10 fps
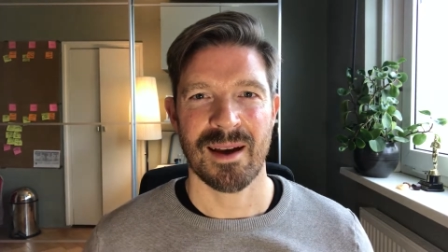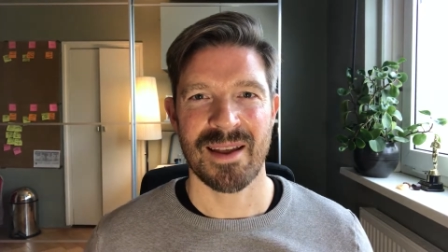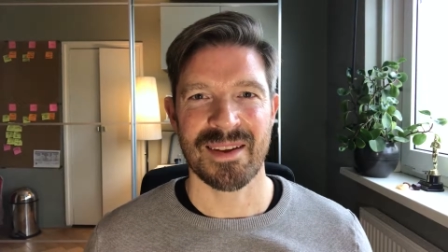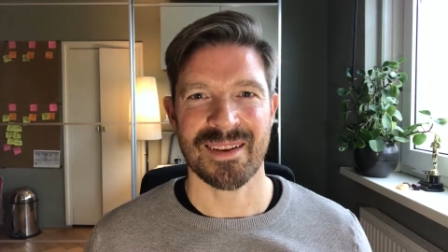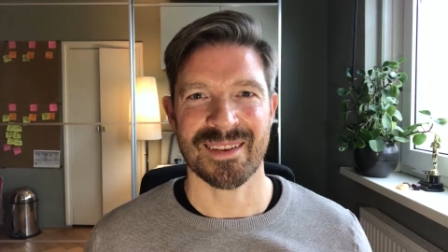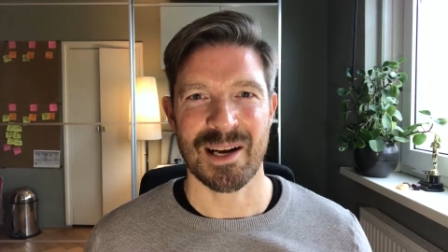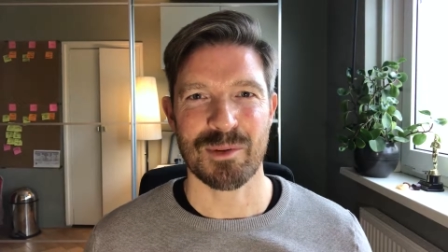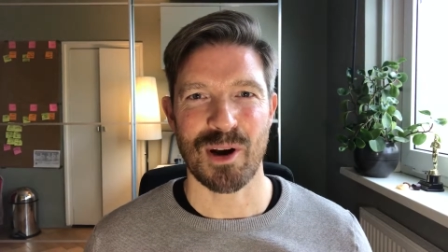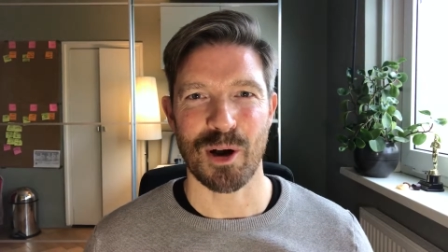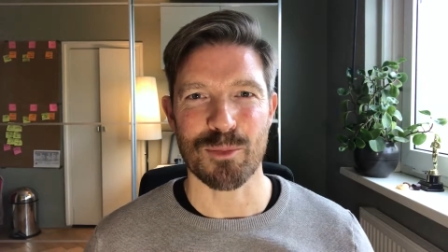Hi there,
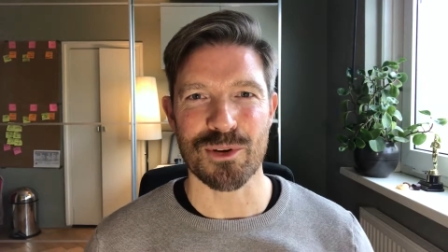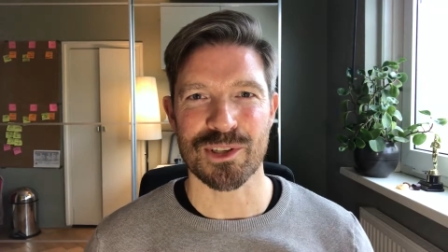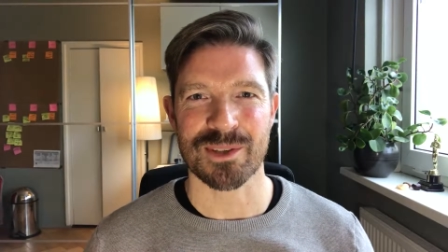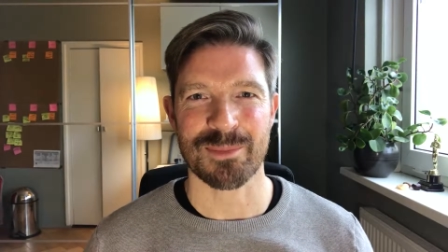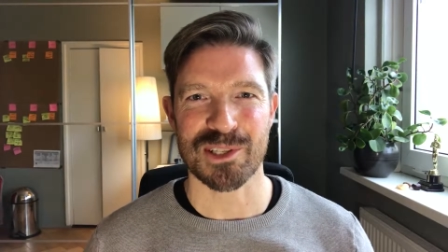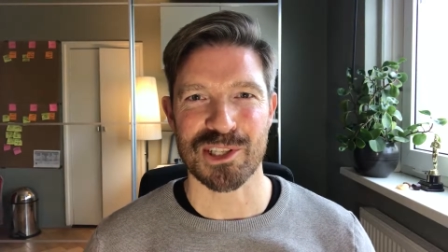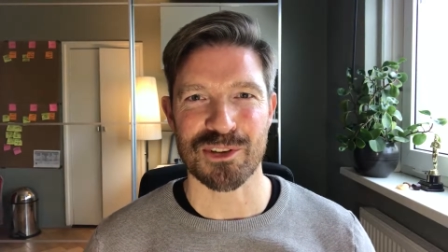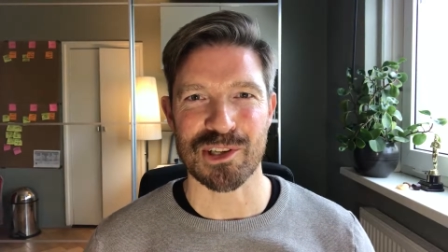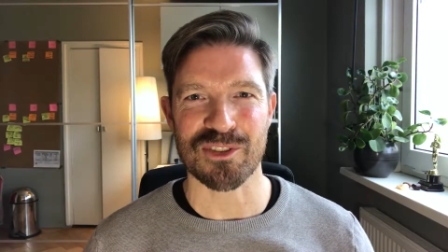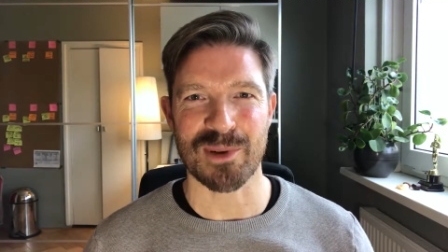I'm Carl Brooks, Business
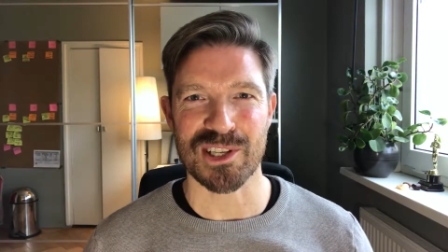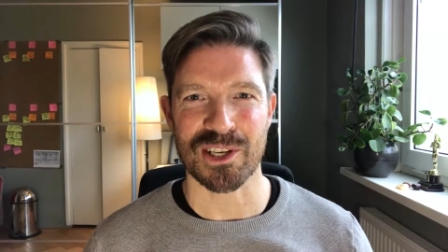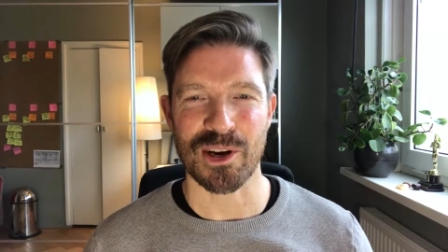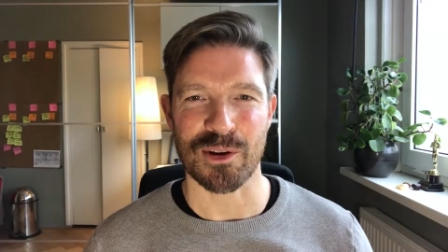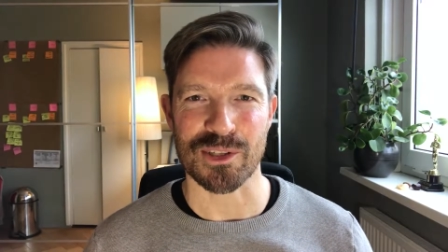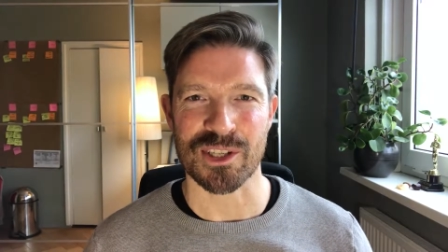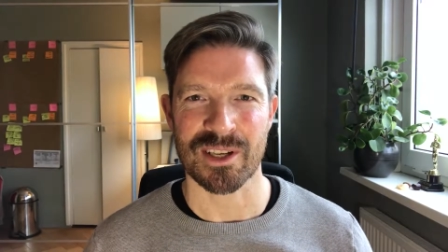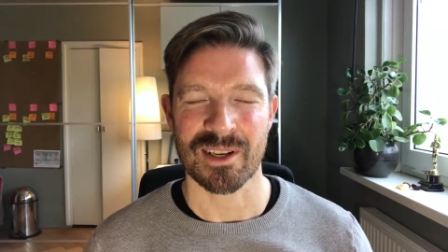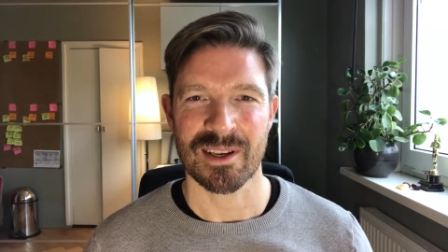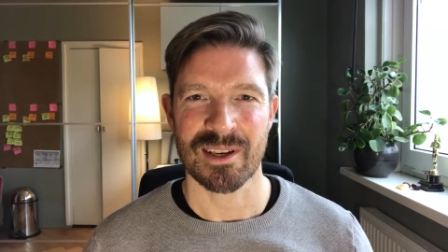Transformation Coach.
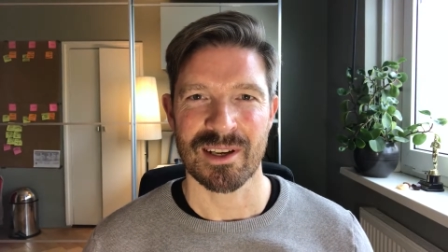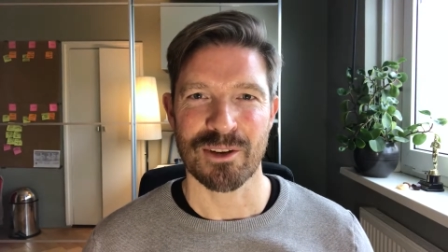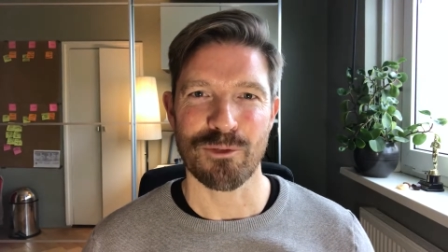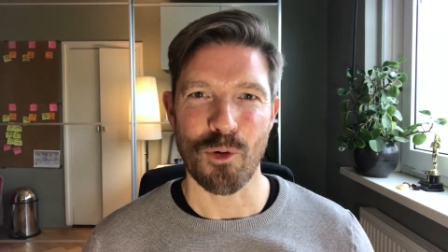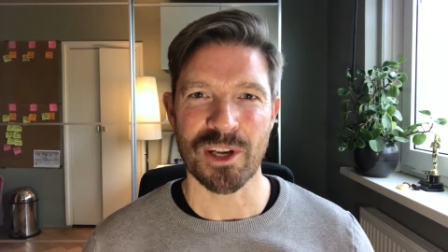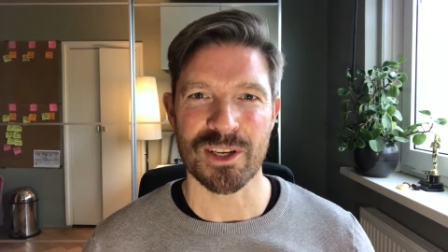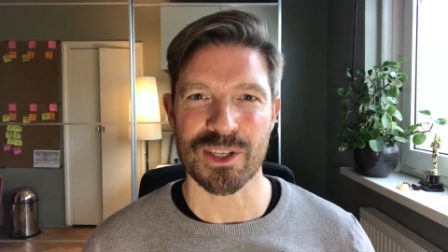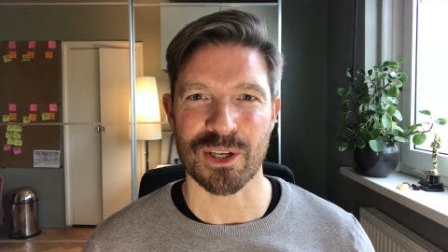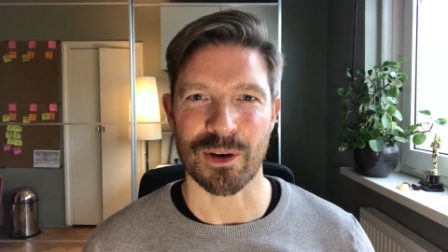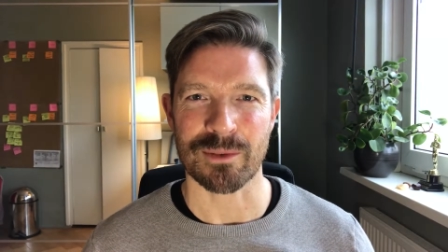Now, four
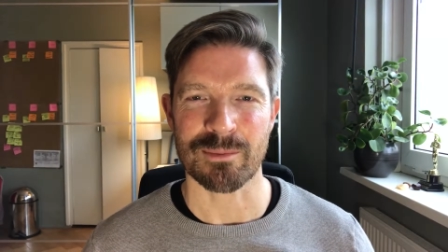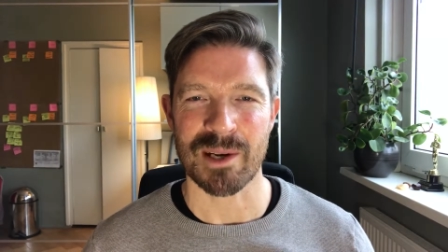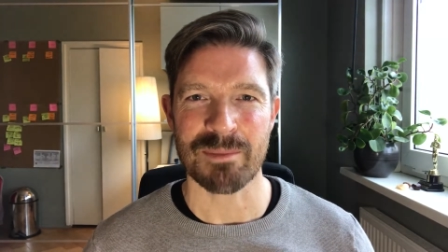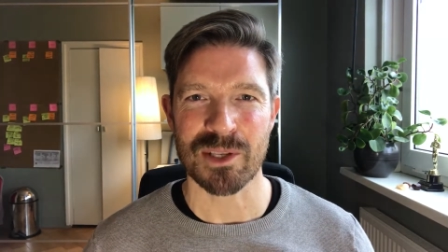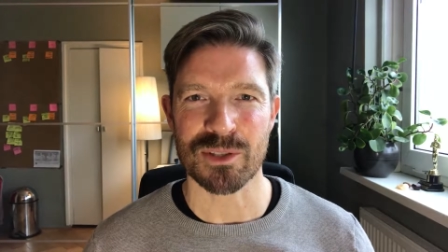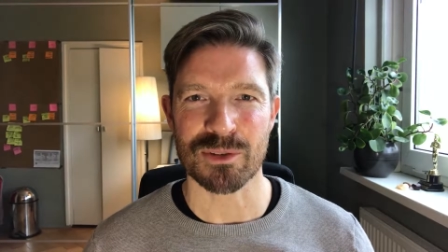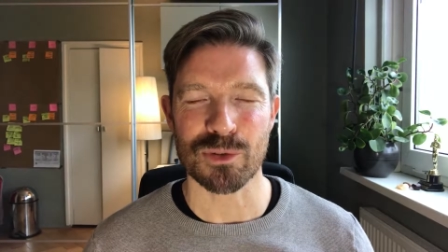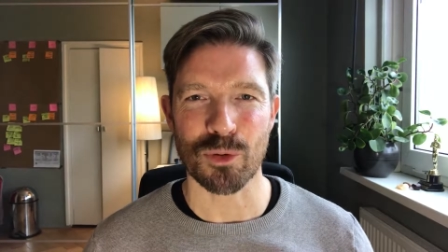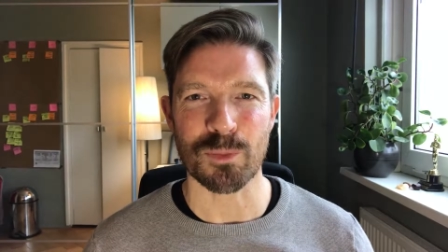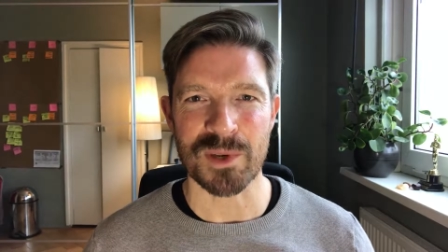years ago, my mentor
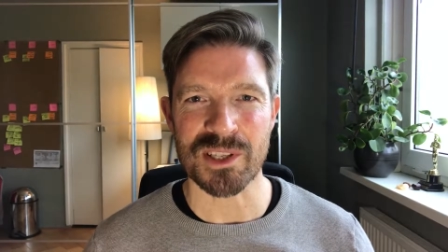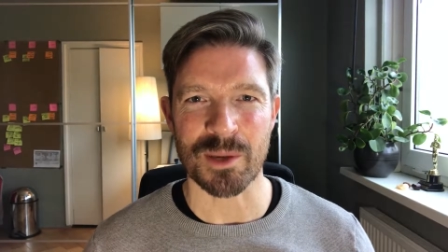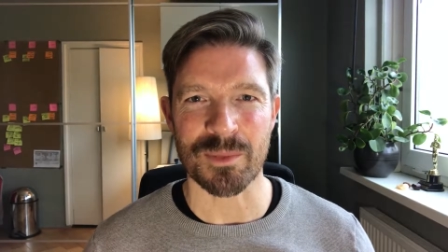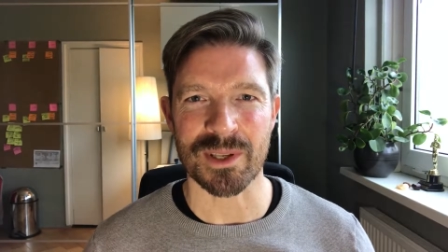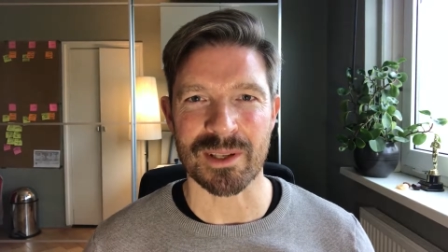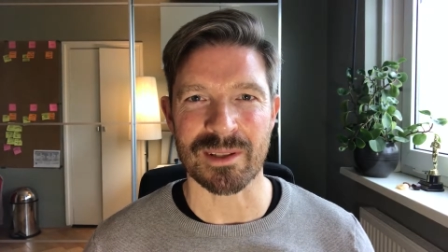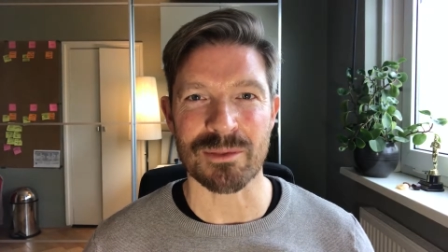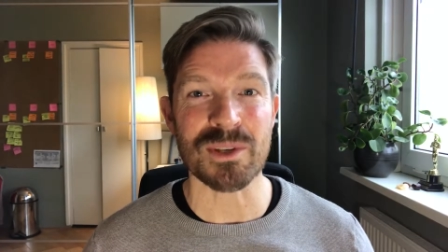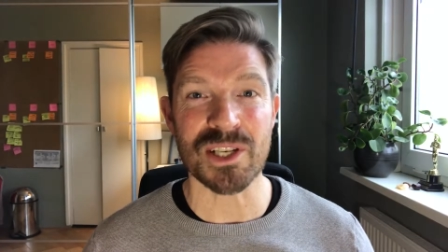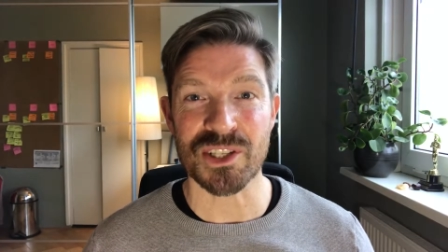taught me something
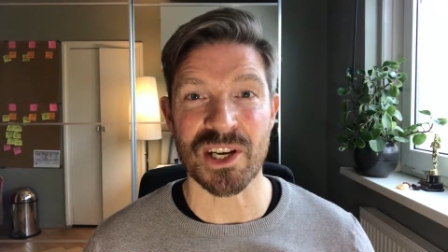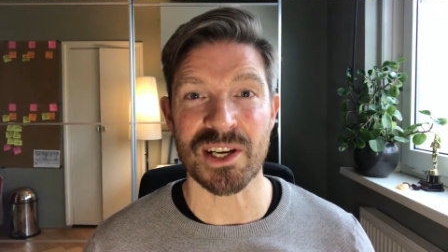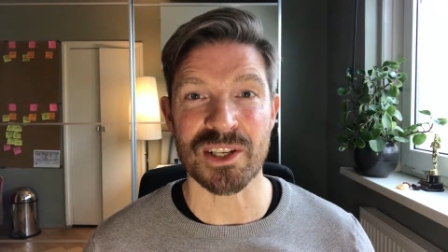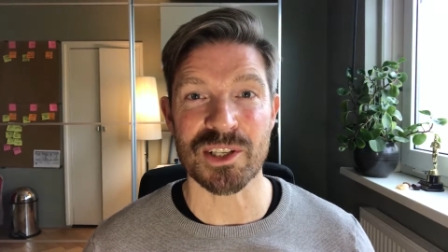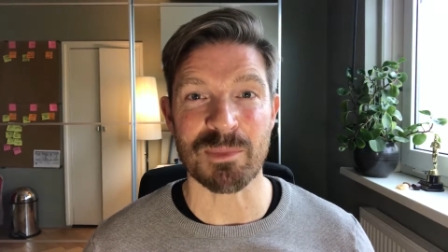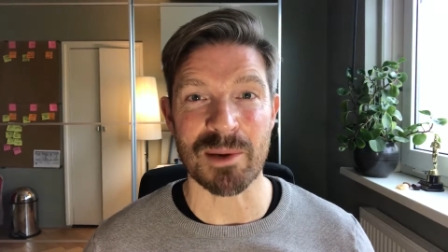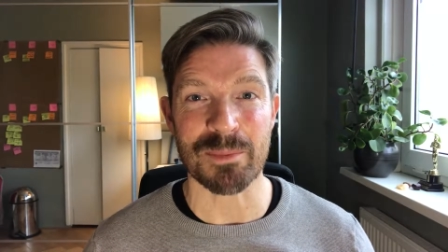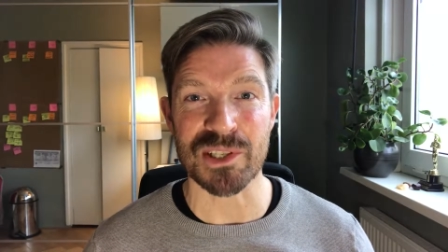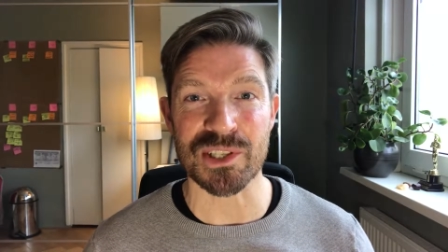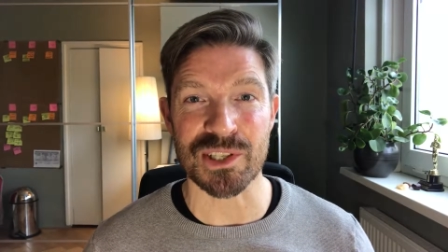that really changed my
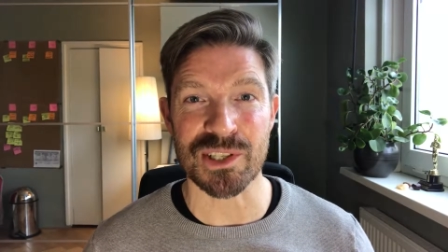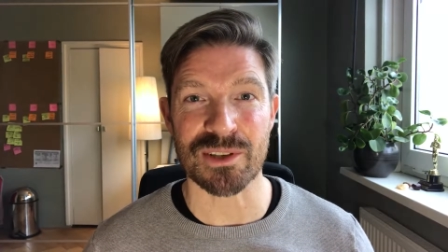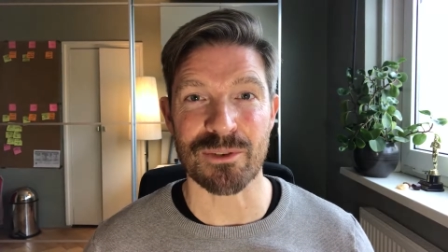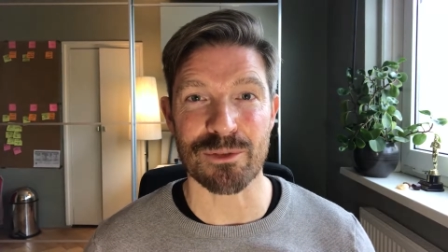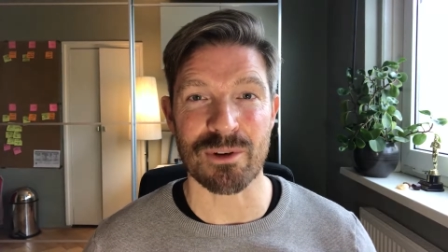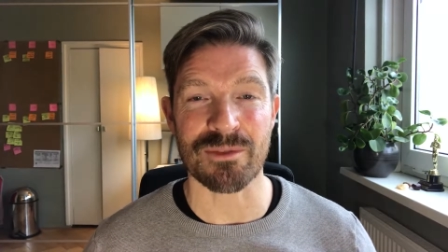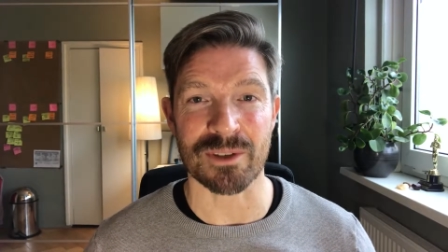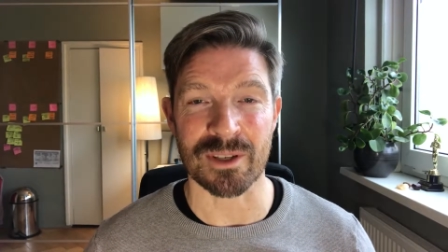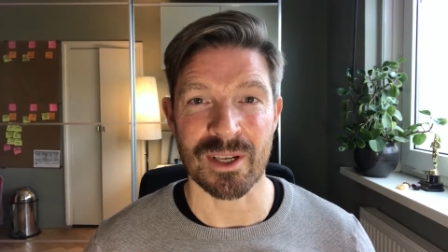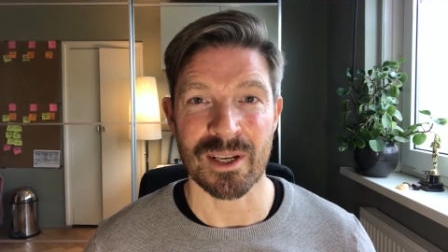business forever.